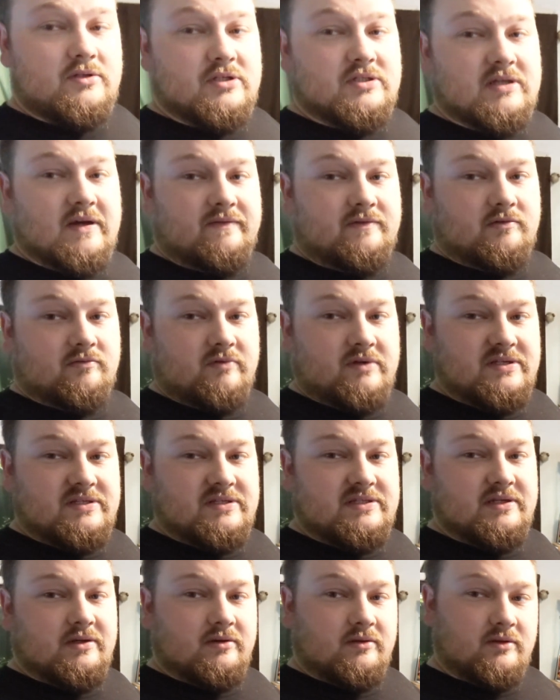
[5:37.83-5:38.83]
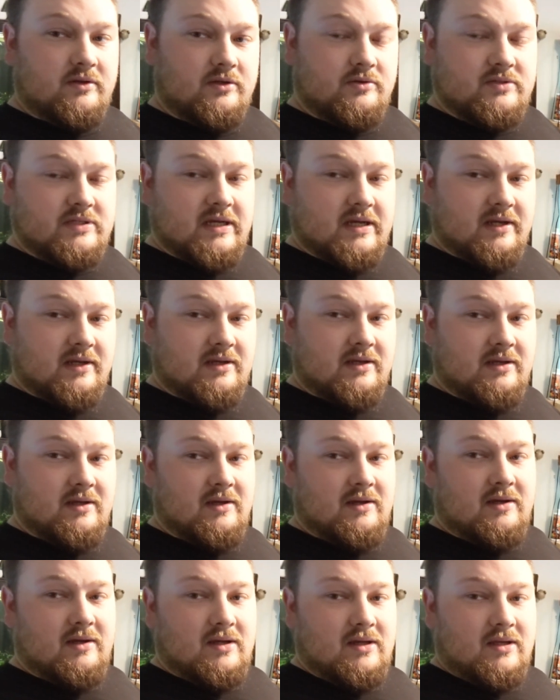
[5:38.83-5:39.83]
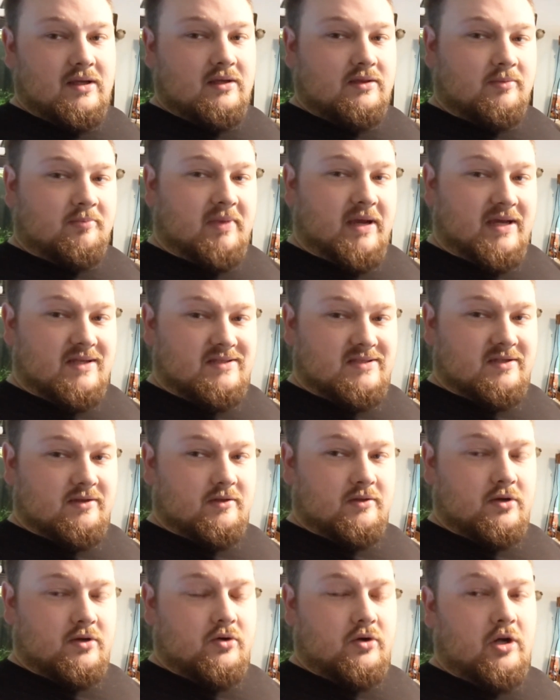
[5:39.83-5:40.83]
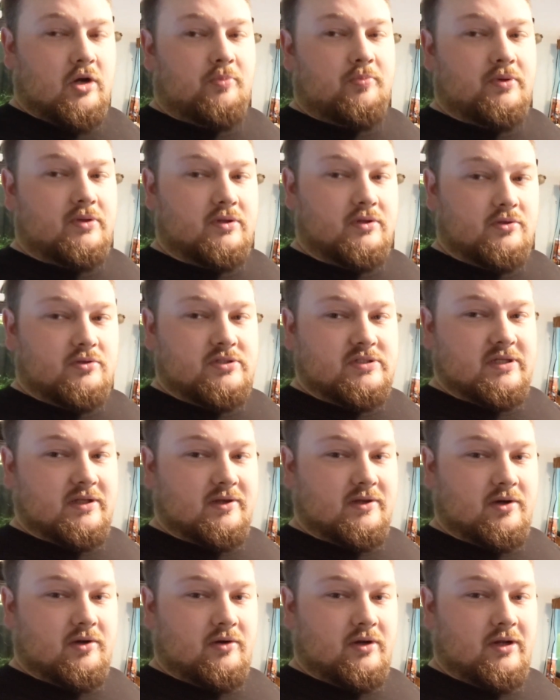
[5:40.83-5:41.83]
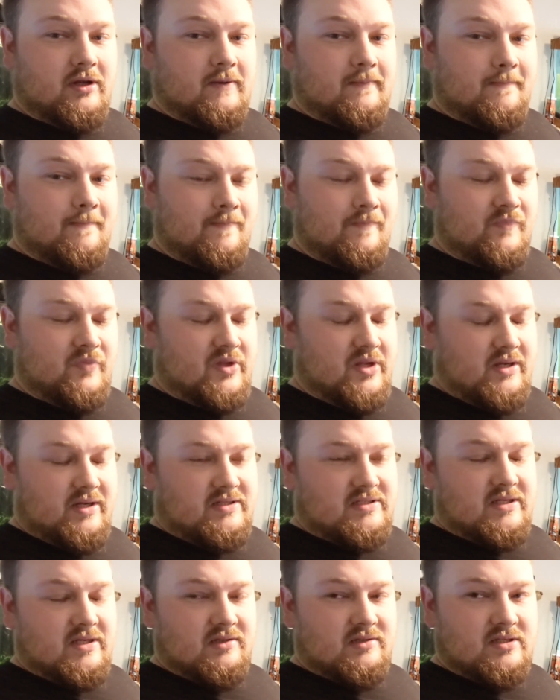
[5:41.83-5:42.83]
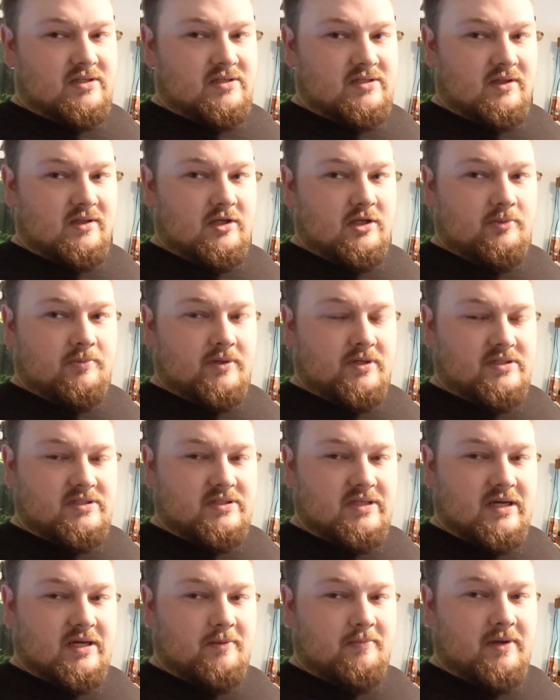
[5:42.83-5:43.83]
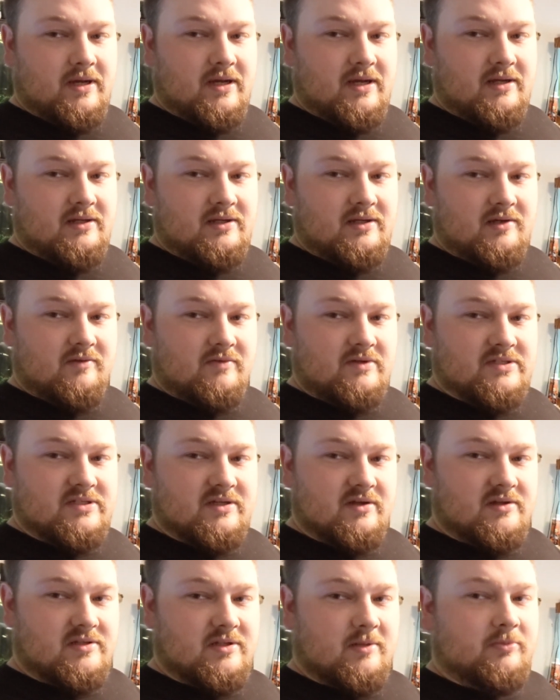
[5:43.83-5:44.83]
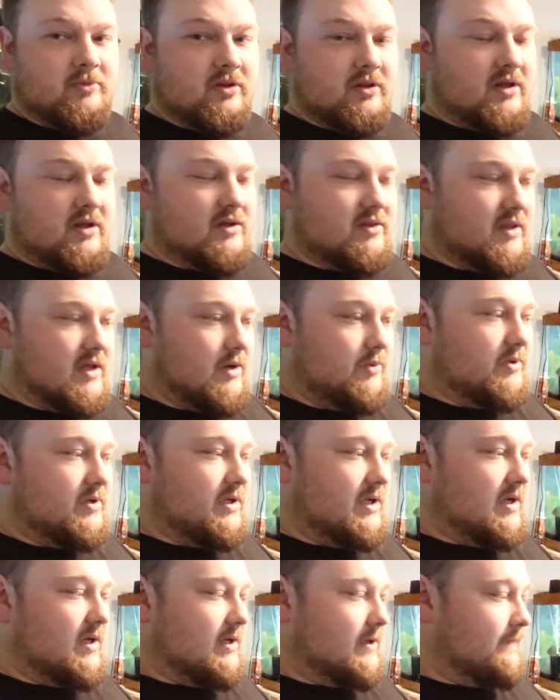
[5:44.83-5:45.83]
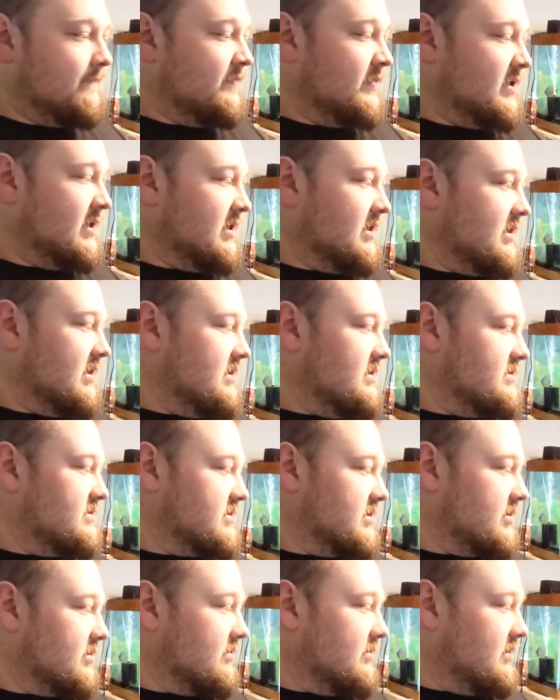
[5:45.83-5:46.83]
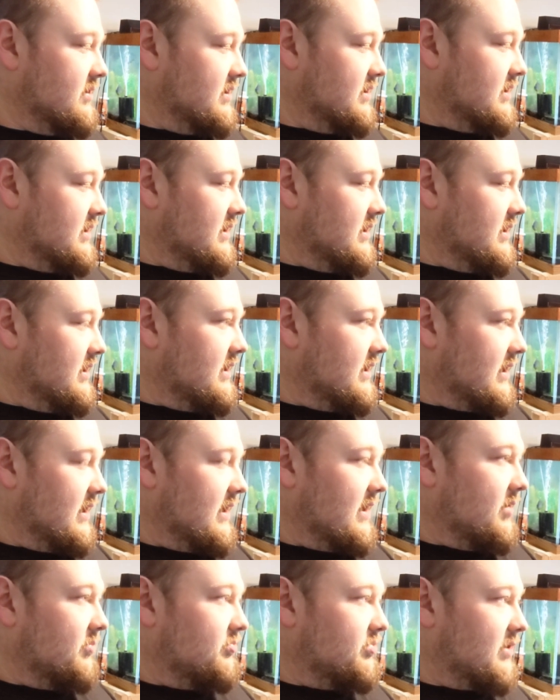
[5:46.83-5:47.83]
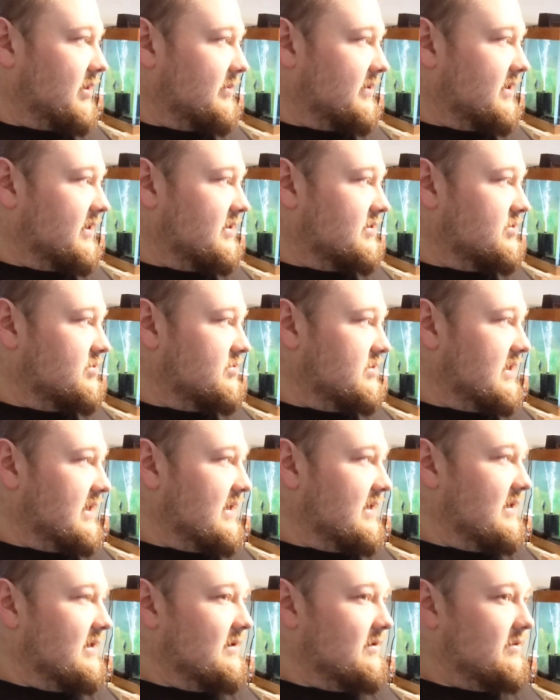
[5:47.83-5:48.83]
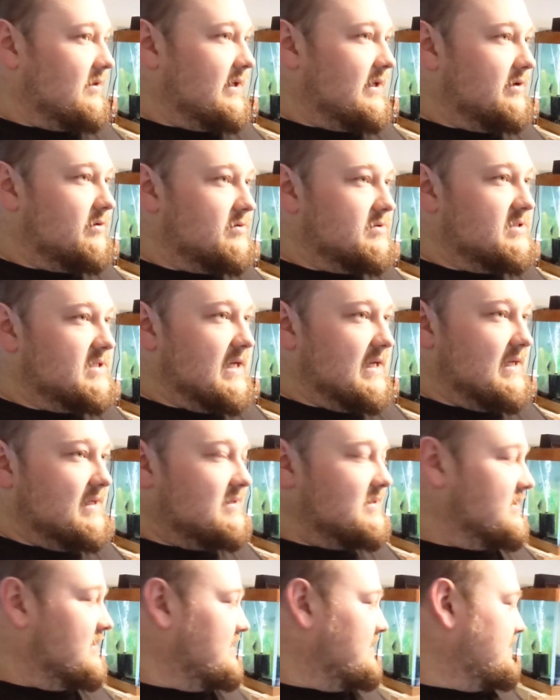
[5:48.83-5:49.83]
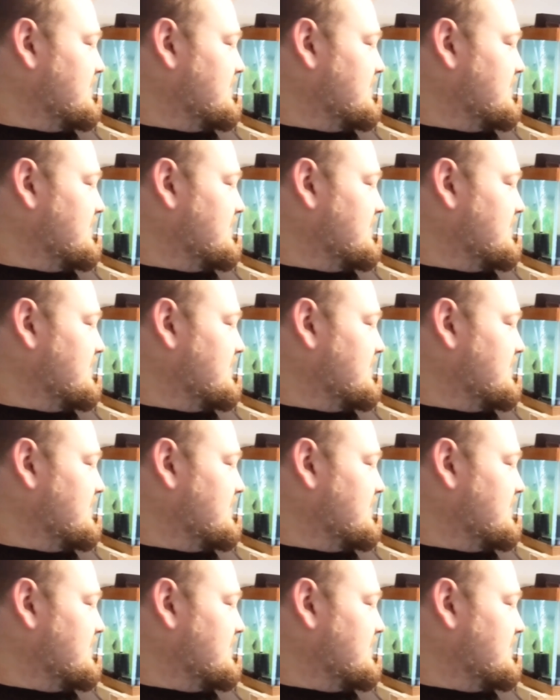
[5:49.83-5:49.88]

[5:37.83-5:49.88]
Just have to reseal the new tank, get the bad silicone out, put the new silicone in. Like I said, it doesn't leak, but it's not a bad idea to reseal something like that when you get it. So I'm probably going to do that at a later date.